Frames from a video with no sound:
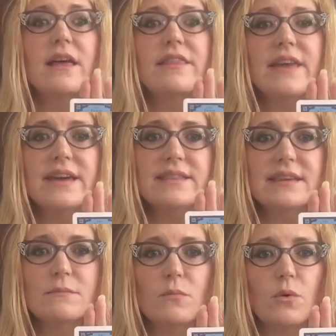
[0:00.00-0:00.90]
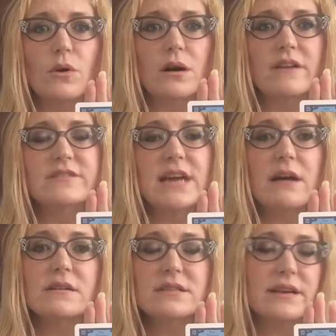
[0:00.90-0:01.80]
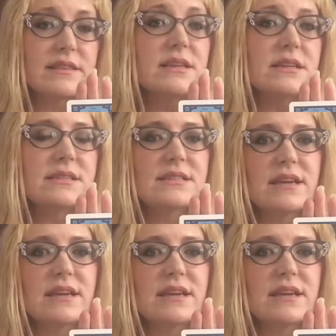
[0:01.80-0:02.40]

they think more of towers like this,